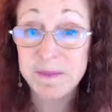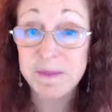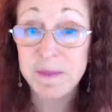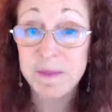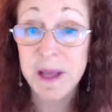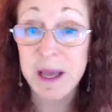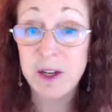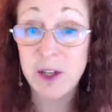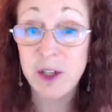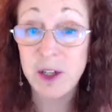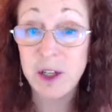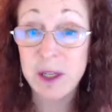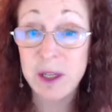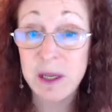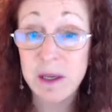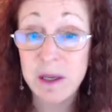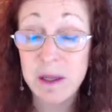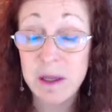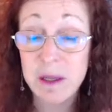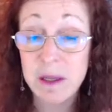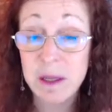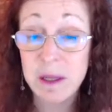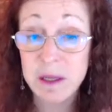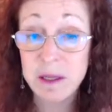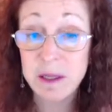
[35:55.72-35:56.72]
that she
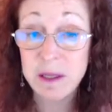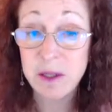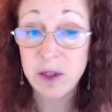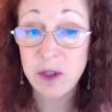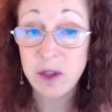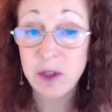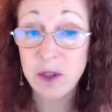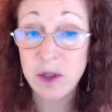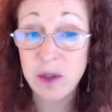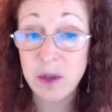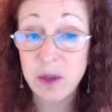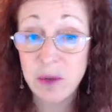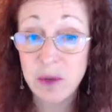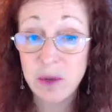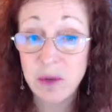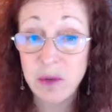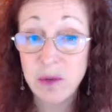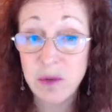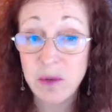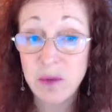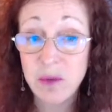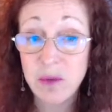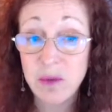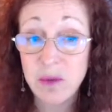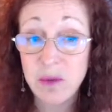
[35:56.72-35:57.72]
listened
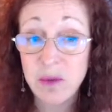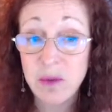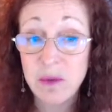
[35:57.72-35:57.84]
to